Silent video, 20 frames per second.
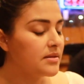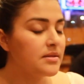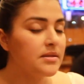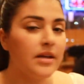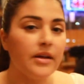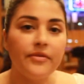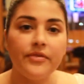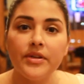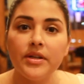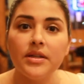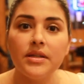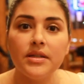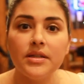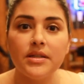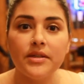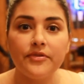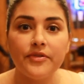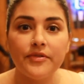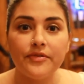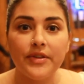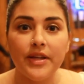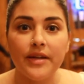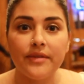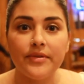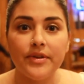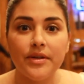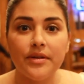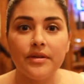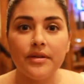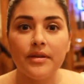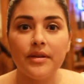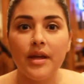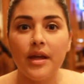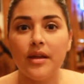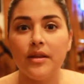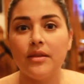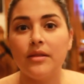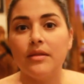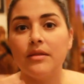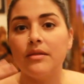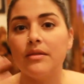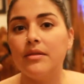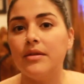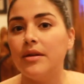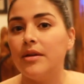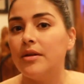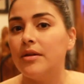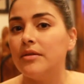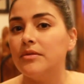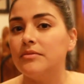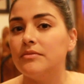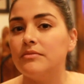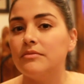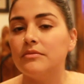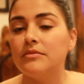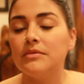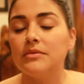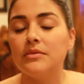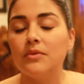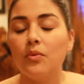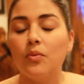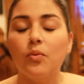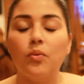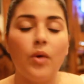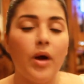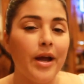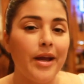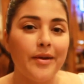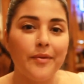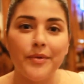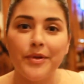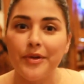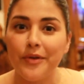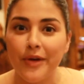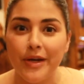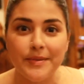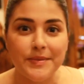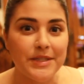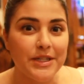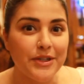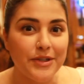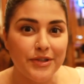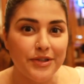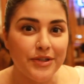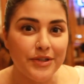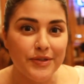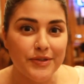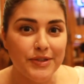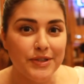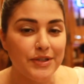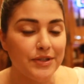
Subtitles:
definitely a different flavor than the wine with grapes that you're used